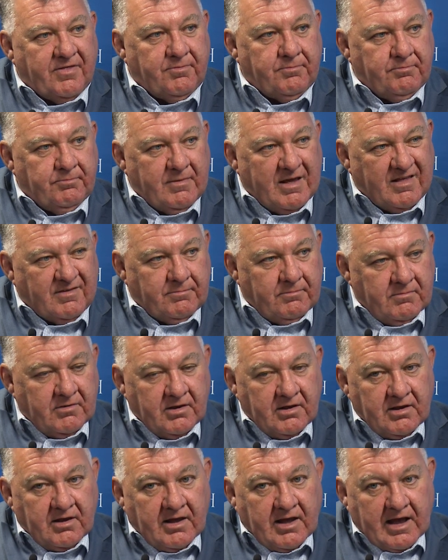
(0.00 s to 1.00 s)

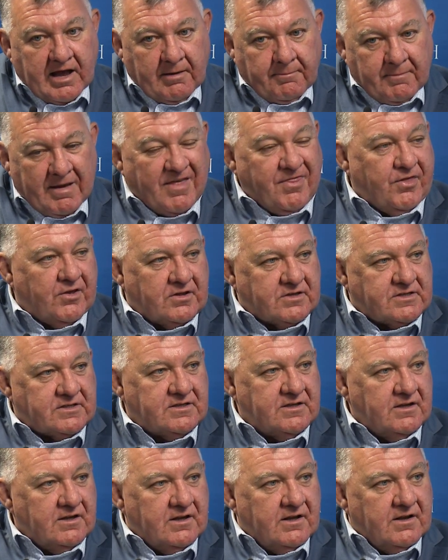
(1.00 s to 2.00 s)

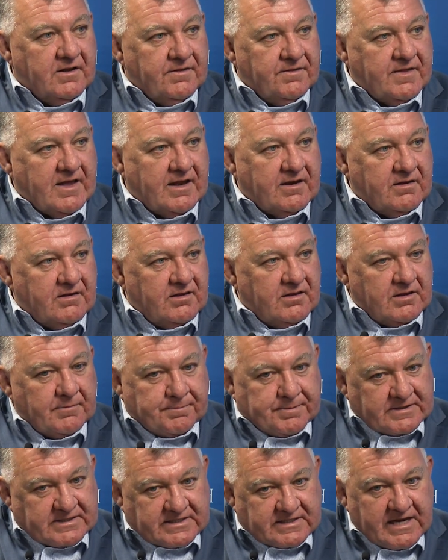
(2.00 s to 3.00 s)
methods that
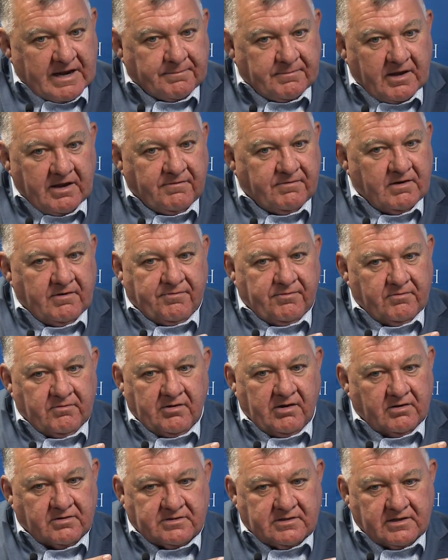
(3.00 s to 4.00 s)
even if
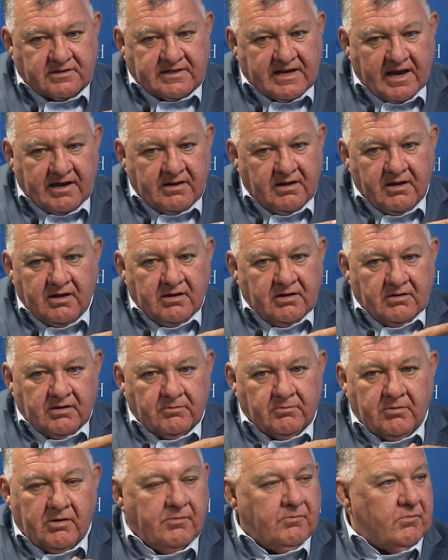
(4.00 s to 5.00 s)
it's hard,
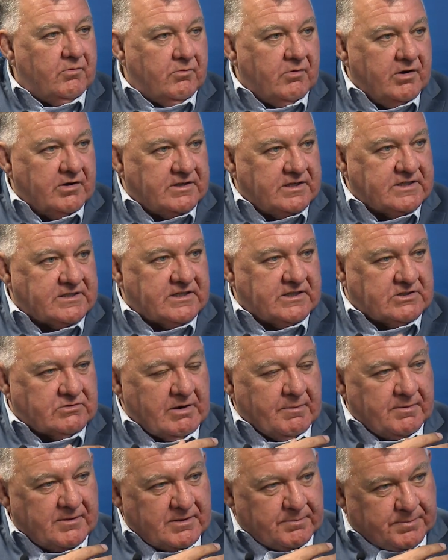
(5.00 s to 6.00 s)
we're a
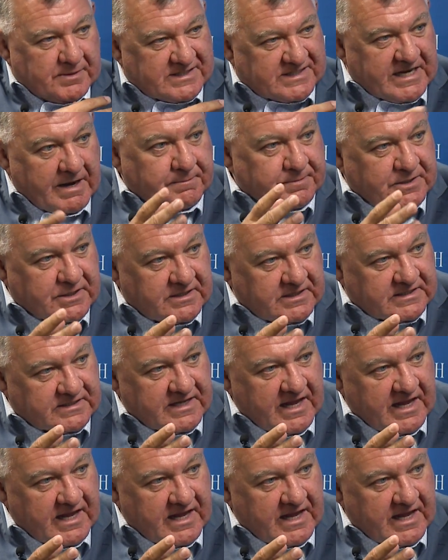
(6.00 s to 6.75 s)
distance away, but the perception